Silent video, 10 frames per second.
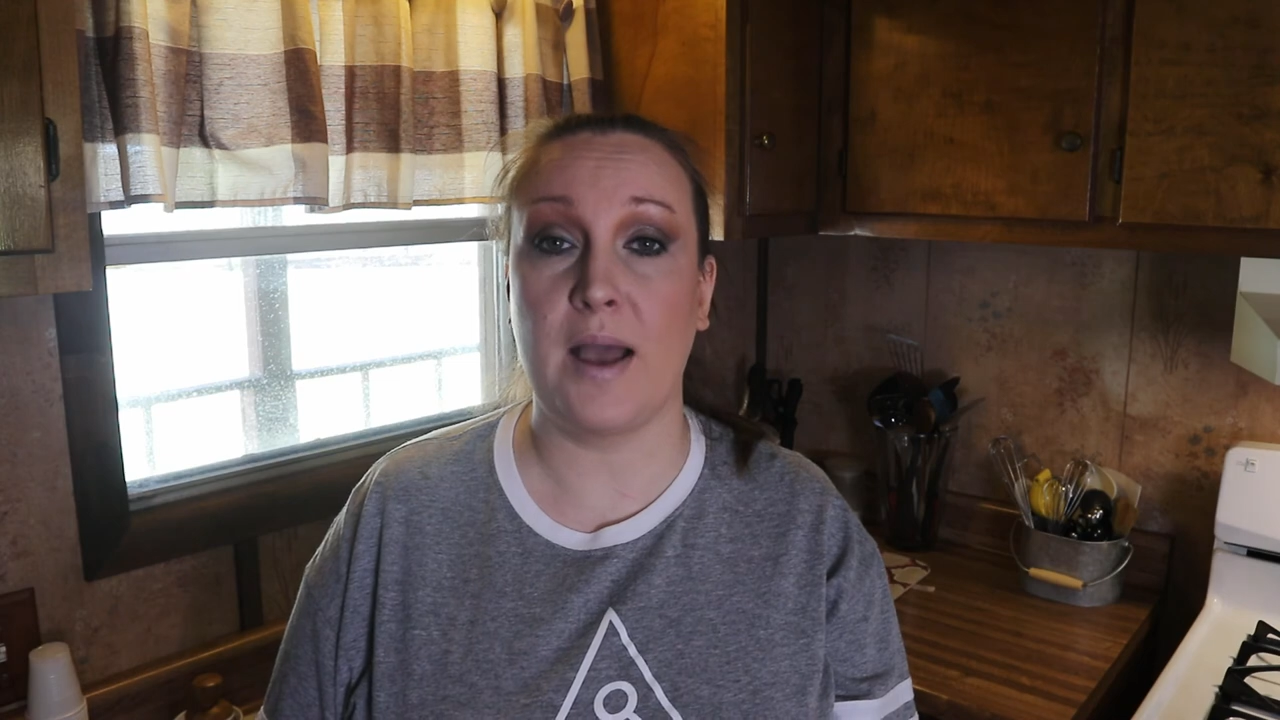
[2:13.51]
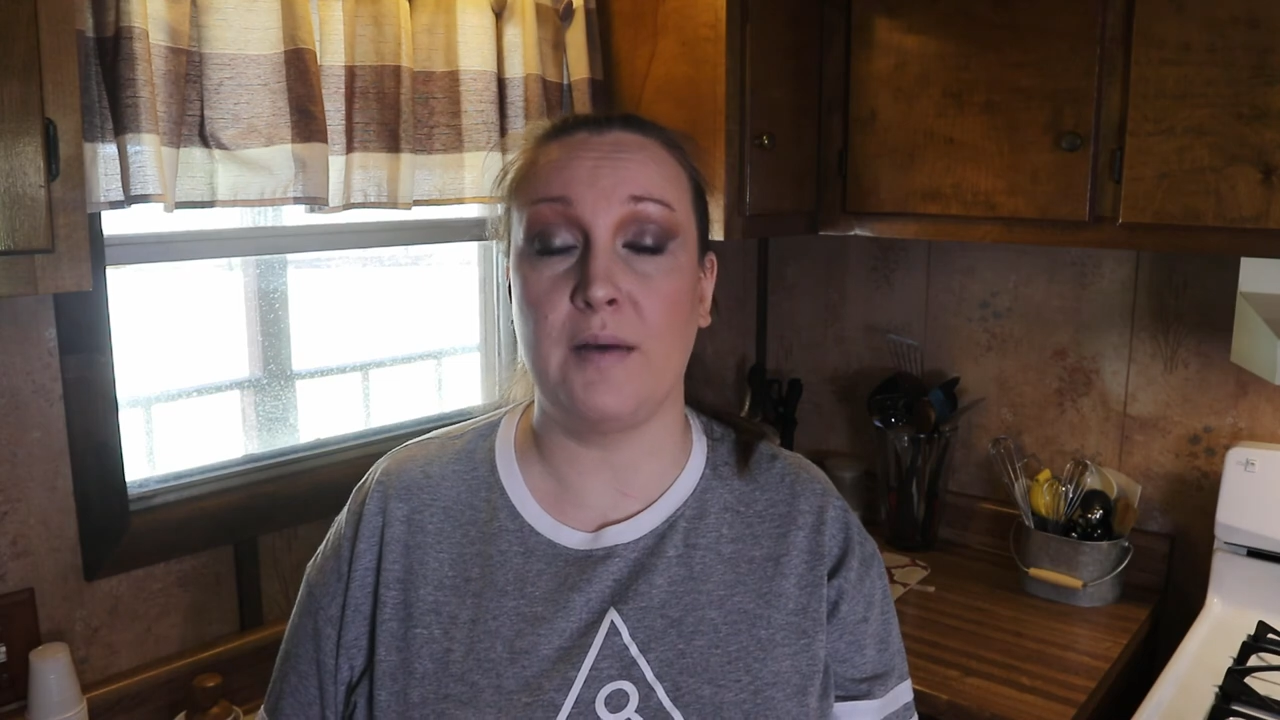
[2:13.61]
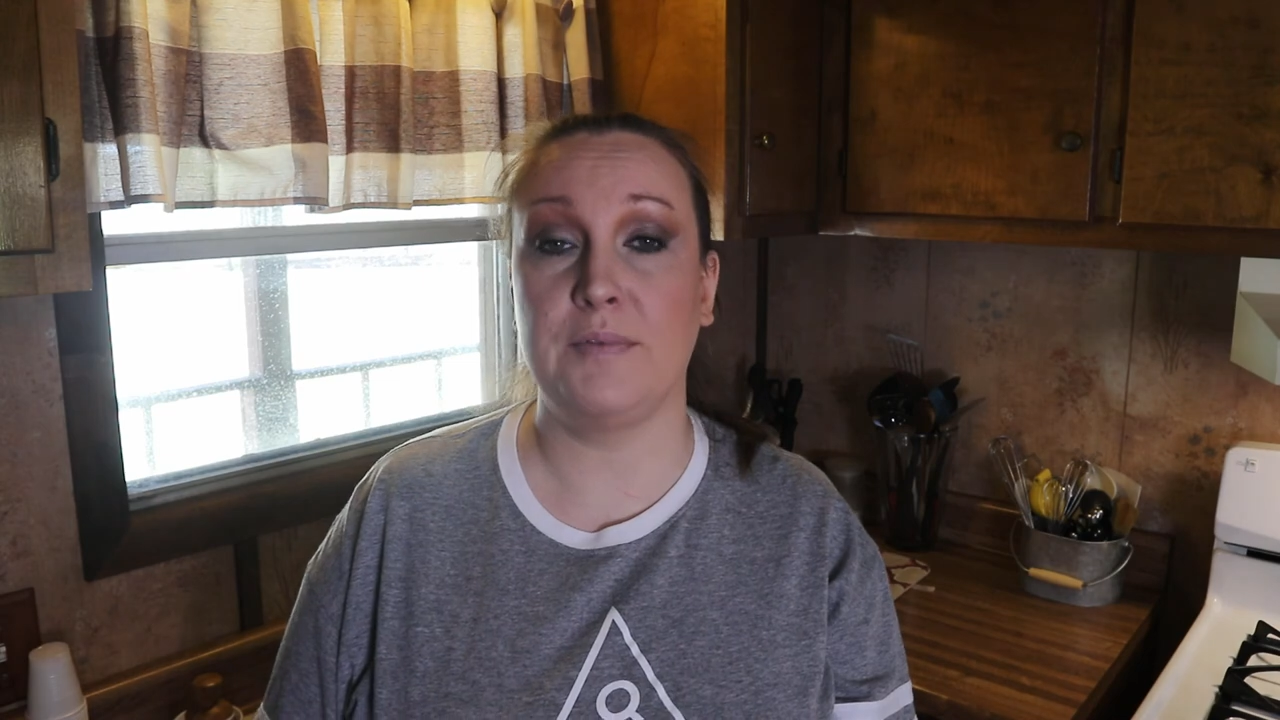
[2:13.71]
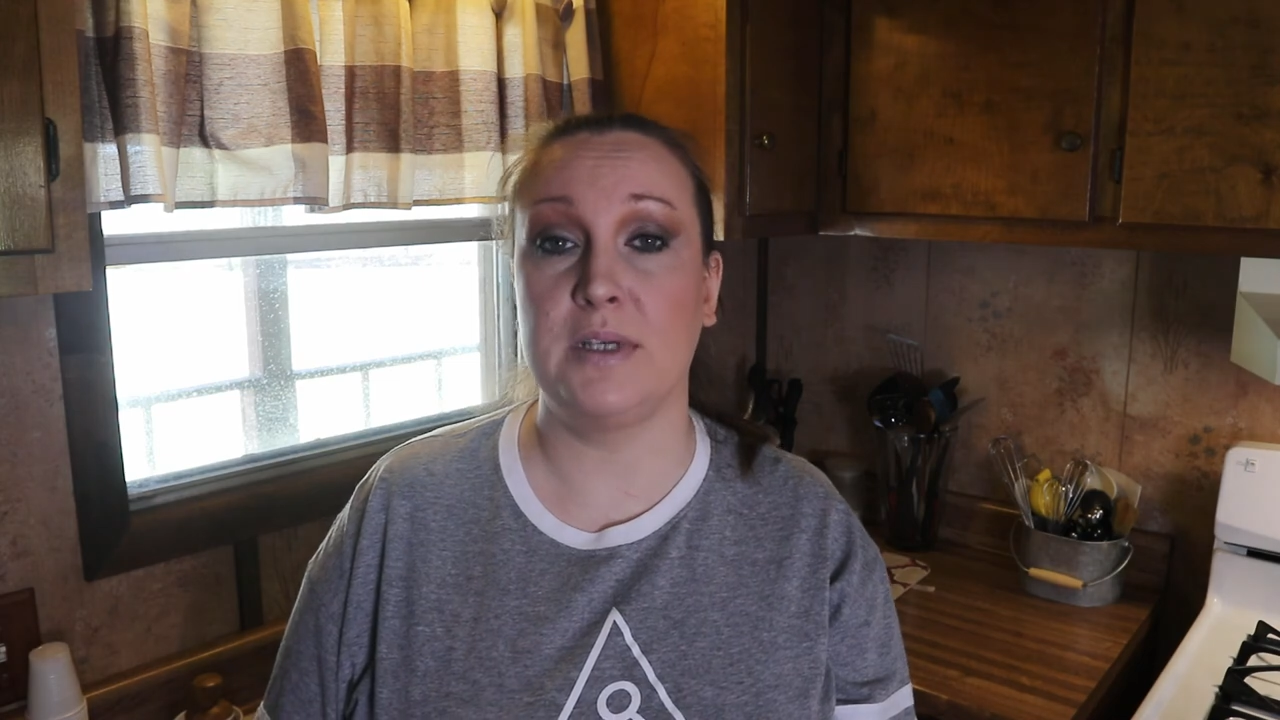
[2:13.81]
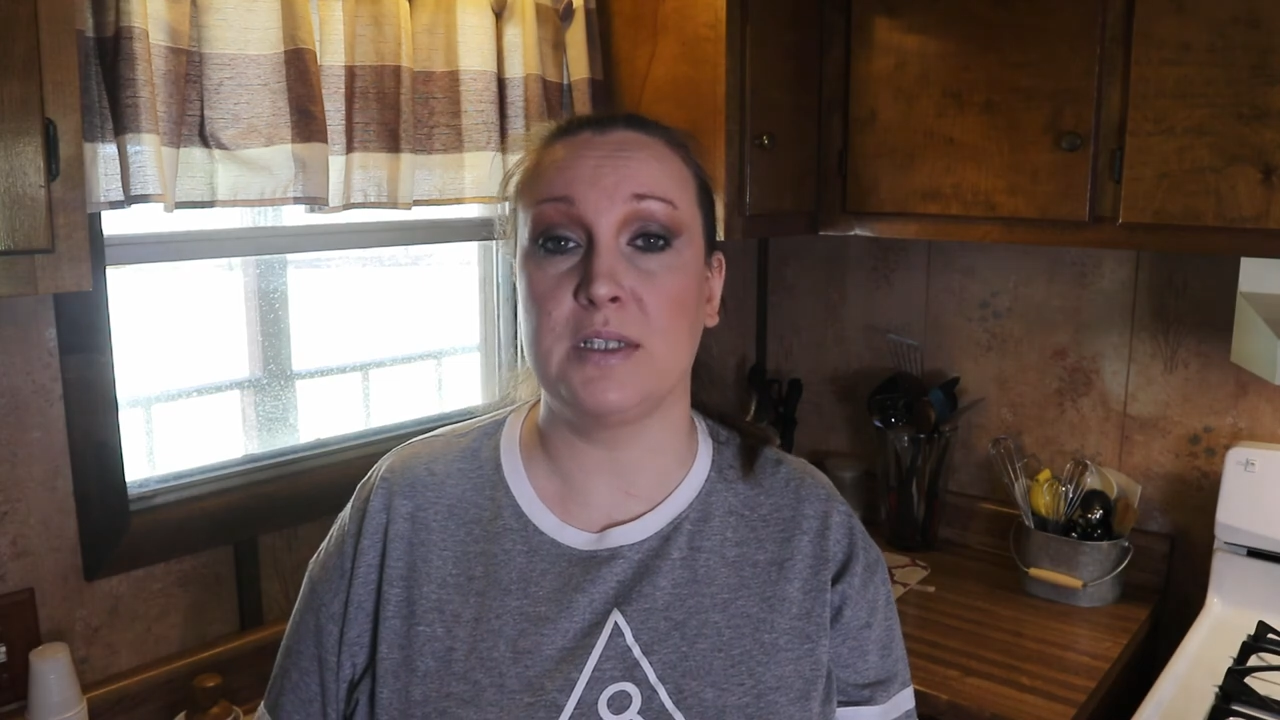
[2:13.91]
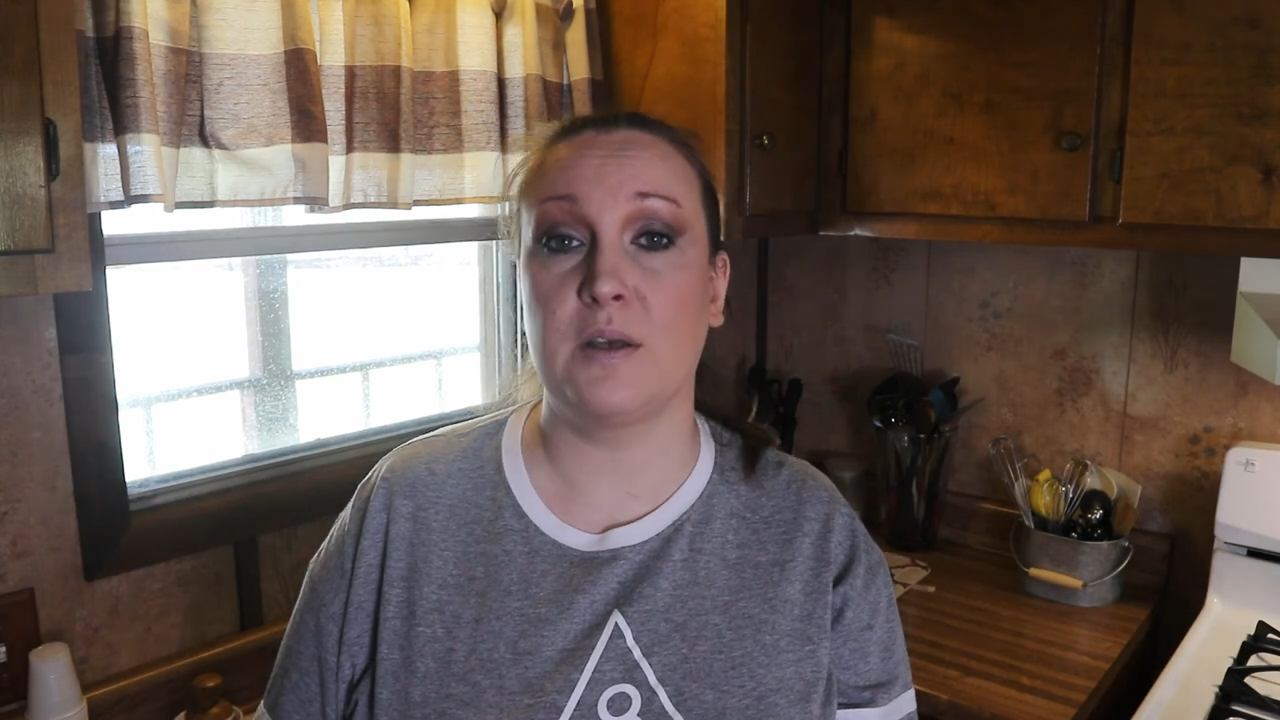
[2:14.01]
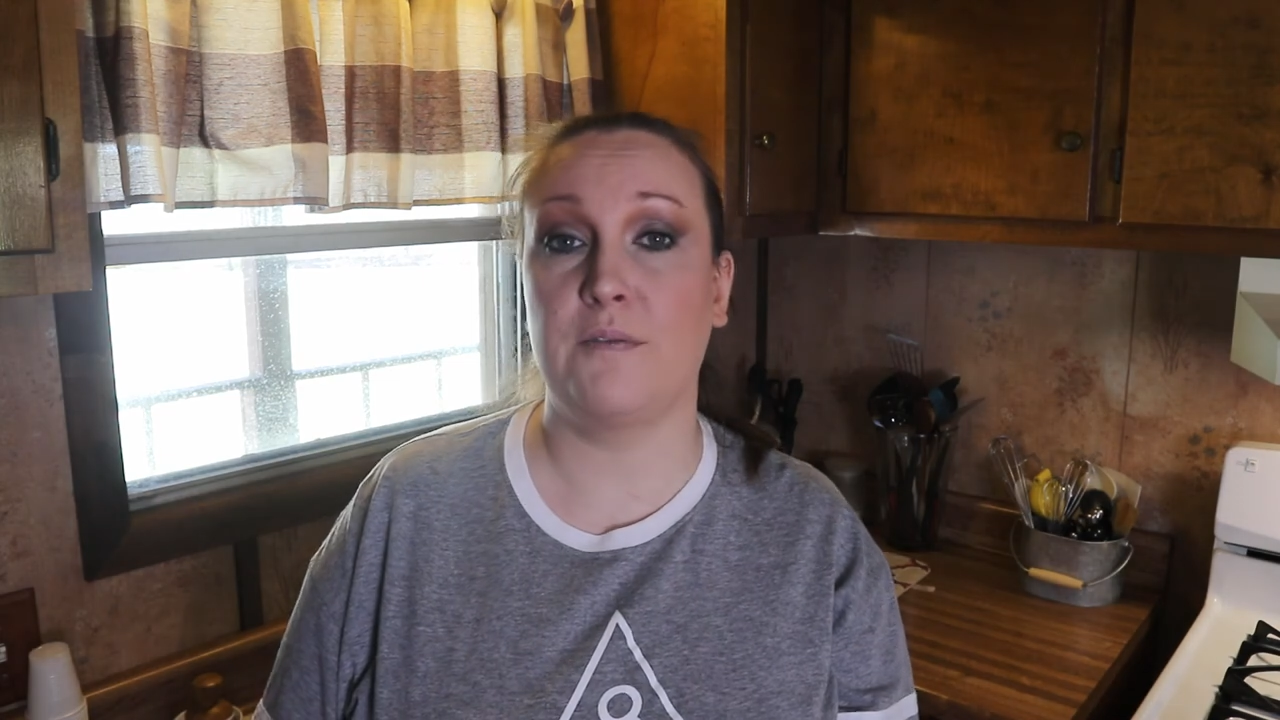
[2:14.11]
have this